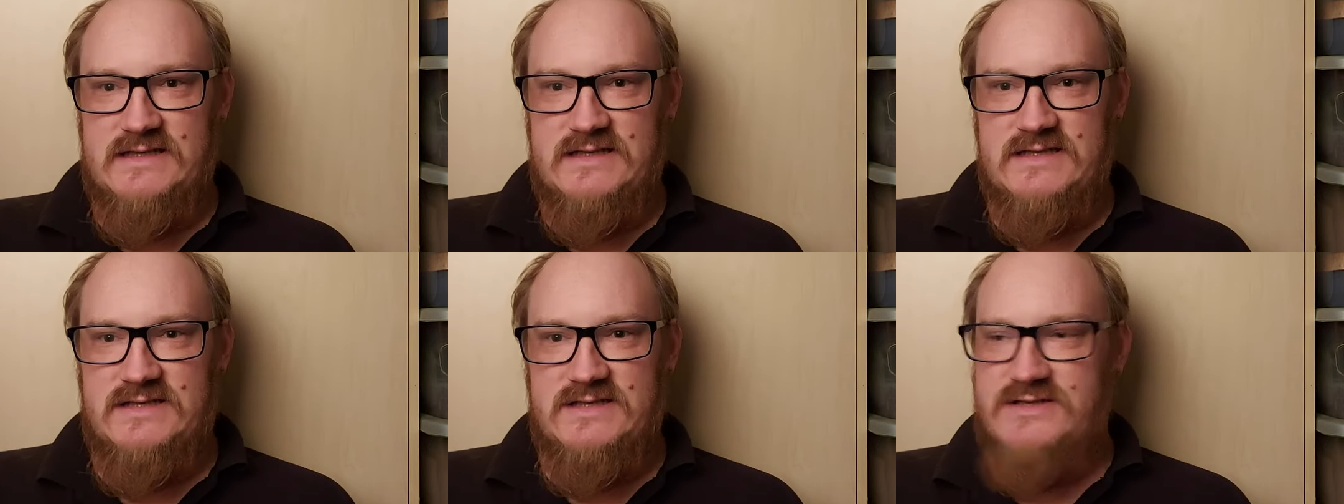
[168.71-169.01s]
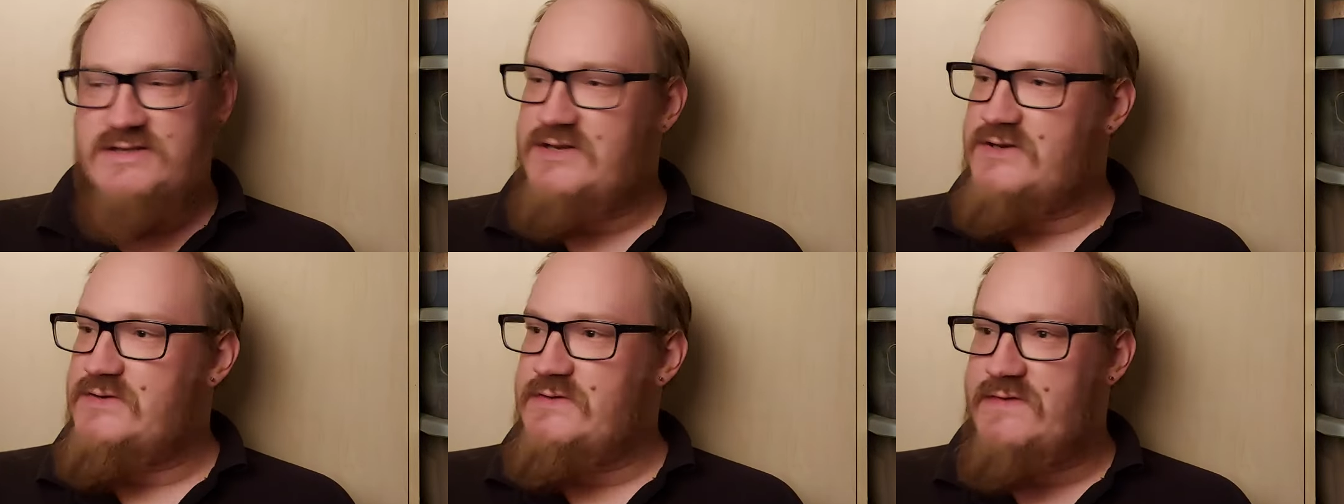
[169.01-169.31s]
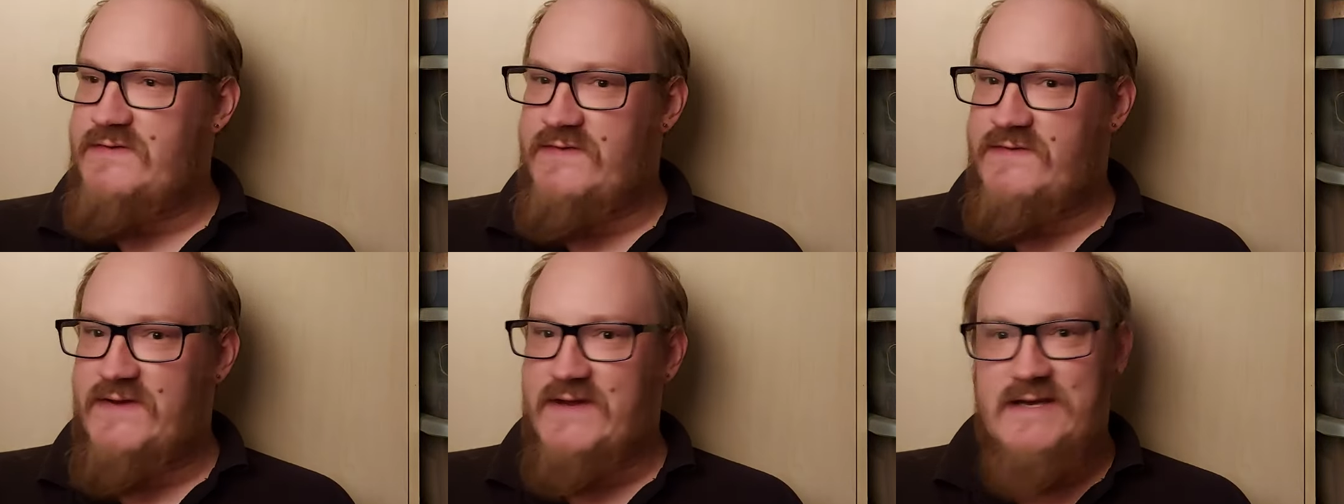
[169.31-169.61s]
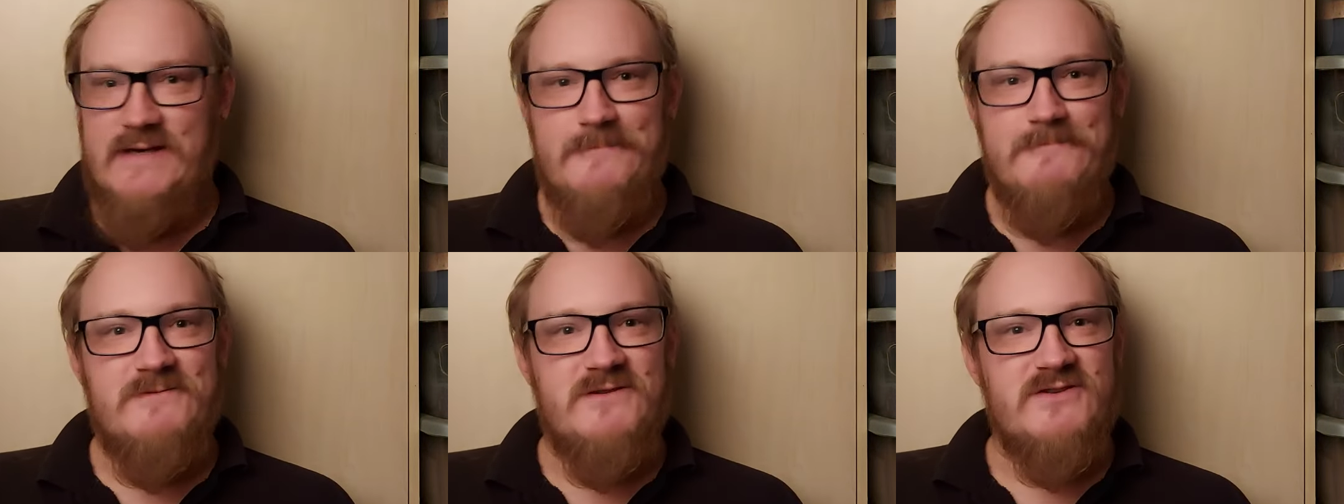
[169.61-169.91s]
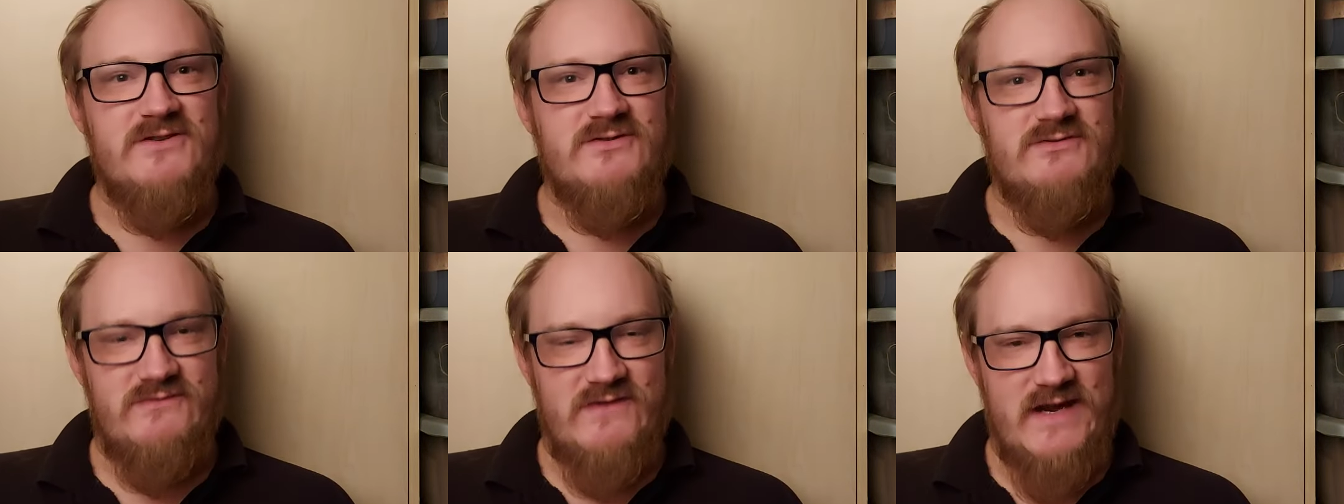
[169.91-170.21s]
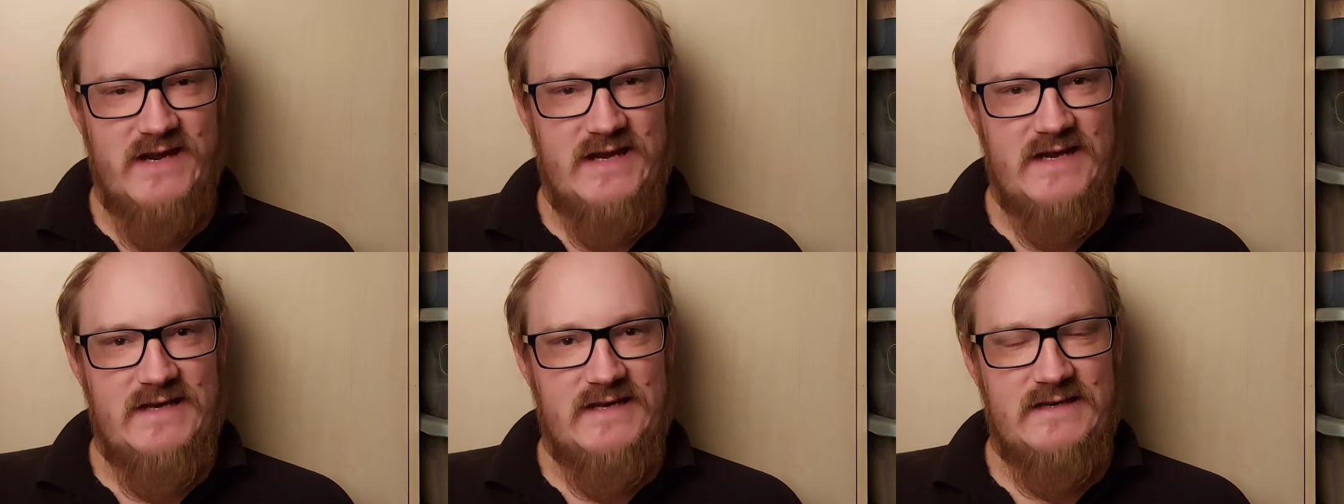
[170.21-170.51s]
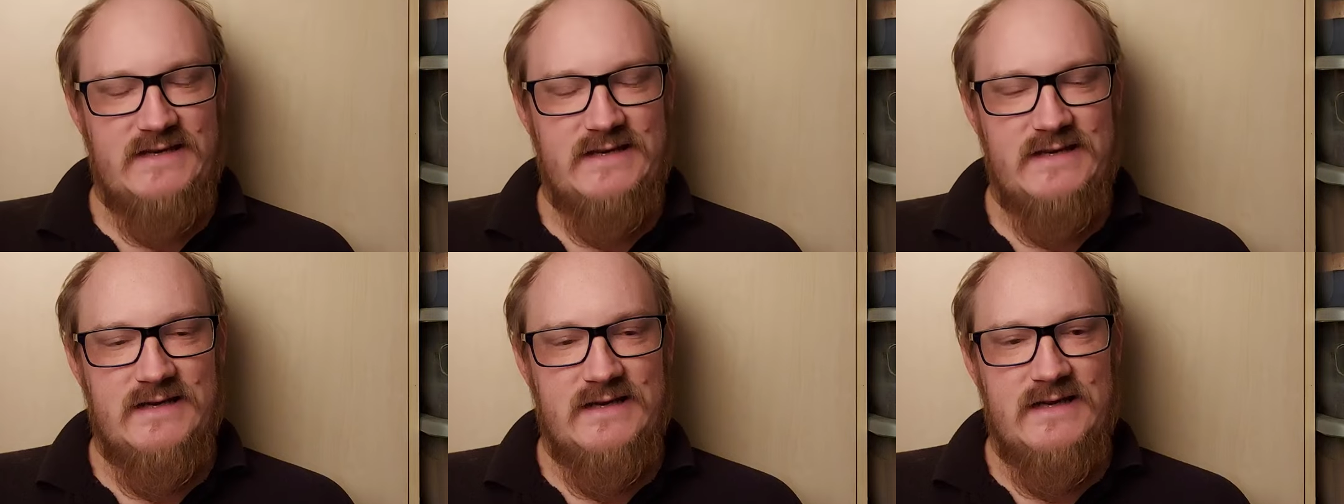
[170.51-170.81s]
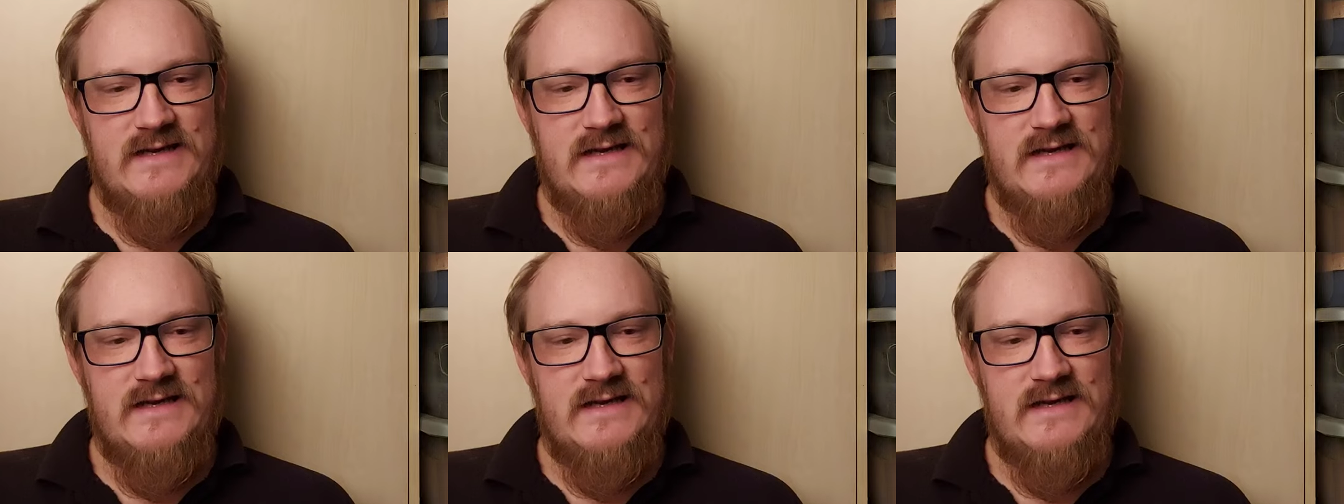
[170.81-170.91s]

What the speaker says: snow themed terrain,